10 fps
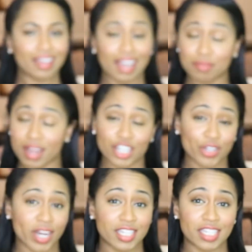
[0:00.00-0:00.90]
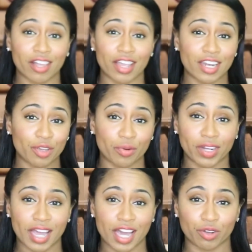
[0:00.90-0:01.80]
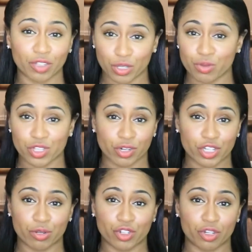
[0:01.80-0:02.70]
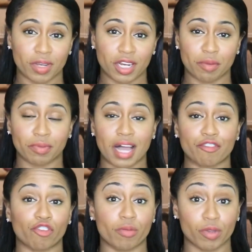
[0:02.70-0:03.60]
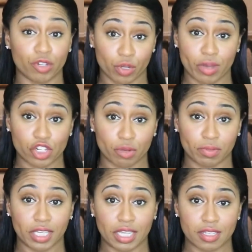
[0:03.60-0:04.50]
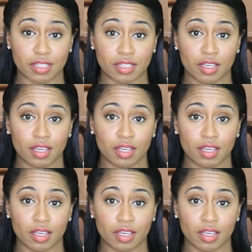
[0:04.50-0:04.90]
I'm not trying to tell anyone how to use their social media platform. You do as you please.